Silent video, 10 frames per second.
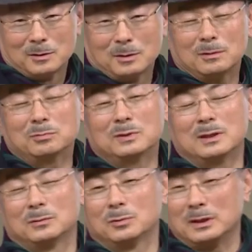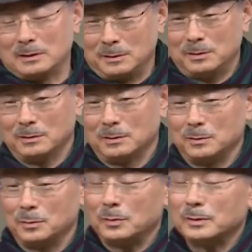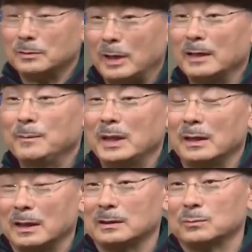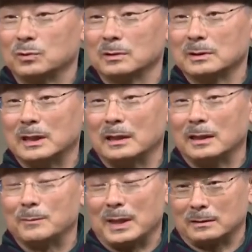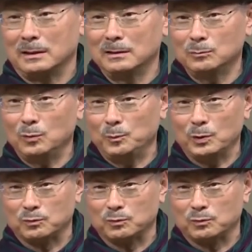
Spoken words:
Do you go to the discount store and analyze the labels before buying something?